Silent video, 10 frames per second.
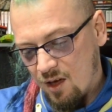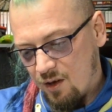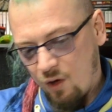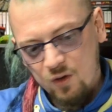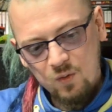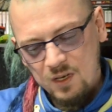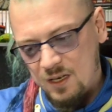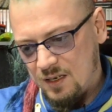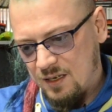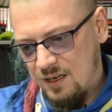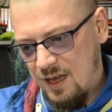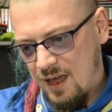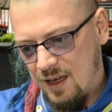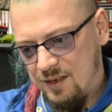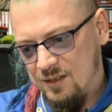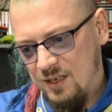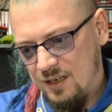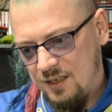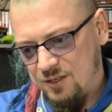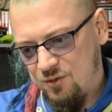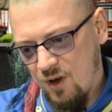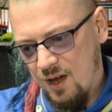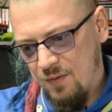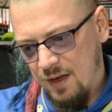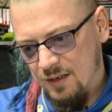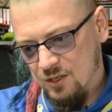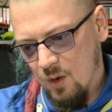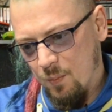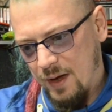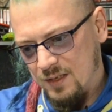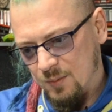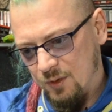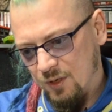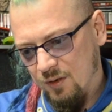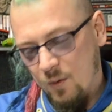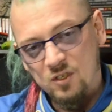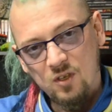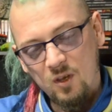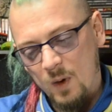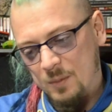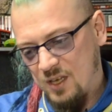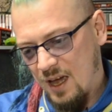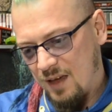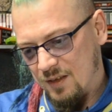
All you need is a disk drive that is compatible, which is on the website.